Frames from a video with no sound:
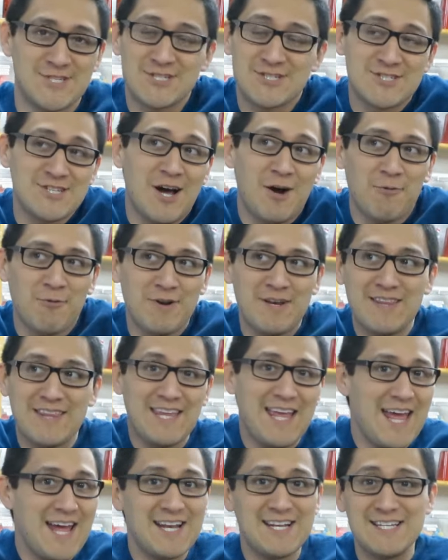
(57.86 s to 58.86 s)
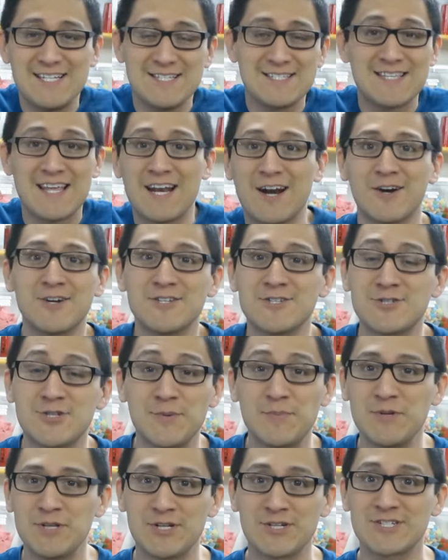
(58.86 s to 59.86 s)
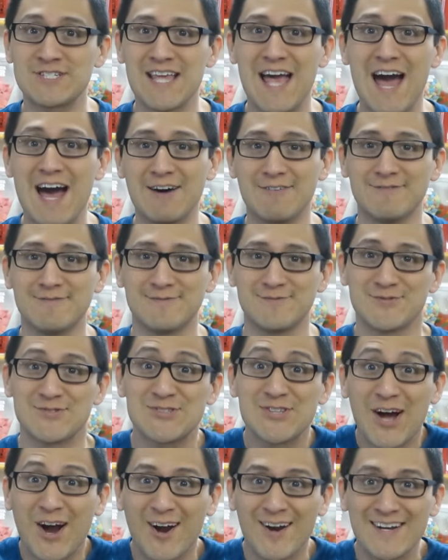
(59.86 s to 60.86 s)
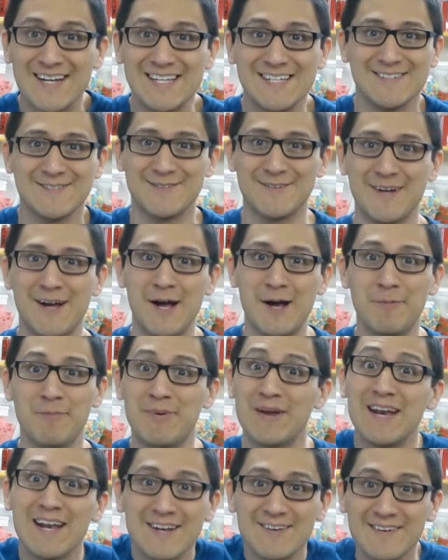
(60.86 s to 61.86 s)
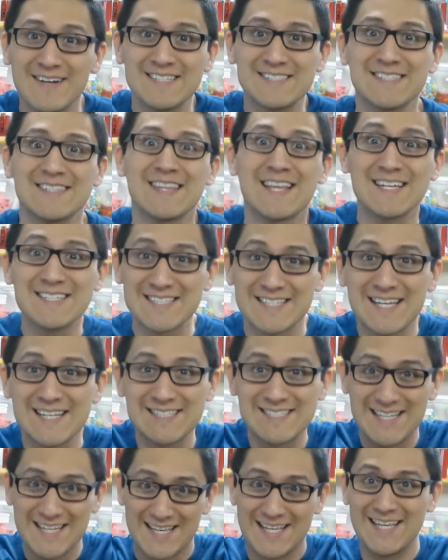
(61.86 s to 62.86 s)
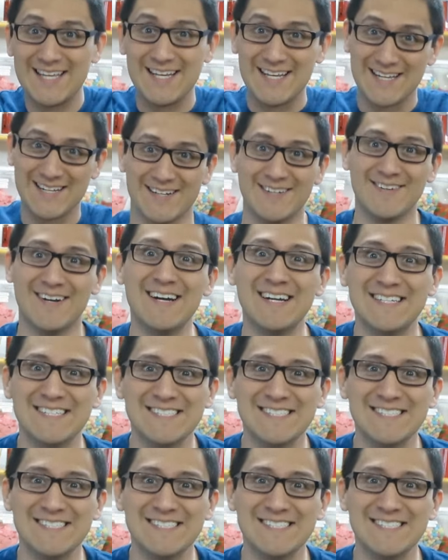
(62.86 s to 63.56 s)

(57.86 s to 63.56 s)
Just not one of the candies that our distributors have. Sorry. But anyways, let's get to eating.